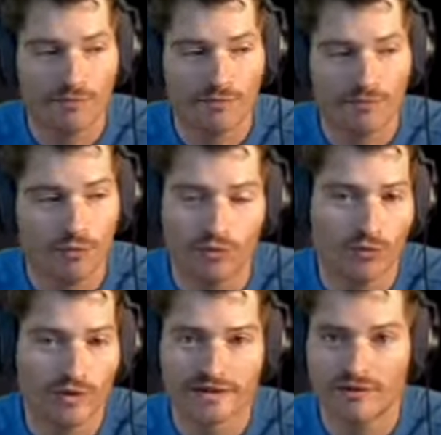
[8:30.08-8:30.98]

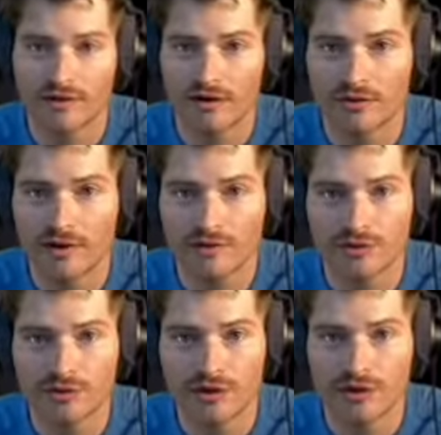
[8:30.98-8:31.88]
what's going on around
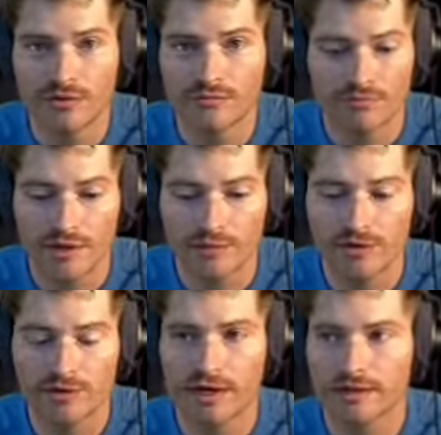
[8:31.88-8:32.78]
you.
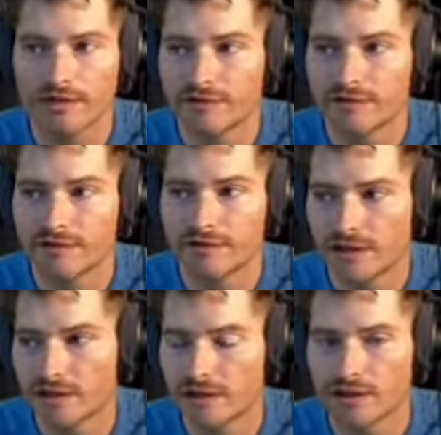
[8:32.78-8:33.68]
Maybe you're not living
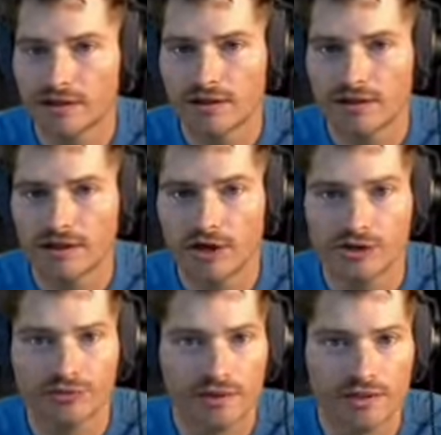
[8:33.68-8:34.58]
in a
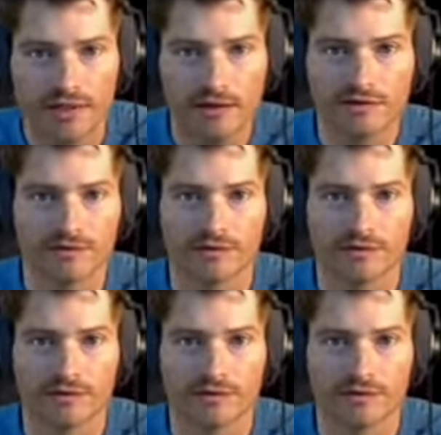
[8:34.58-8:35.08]
country that allows for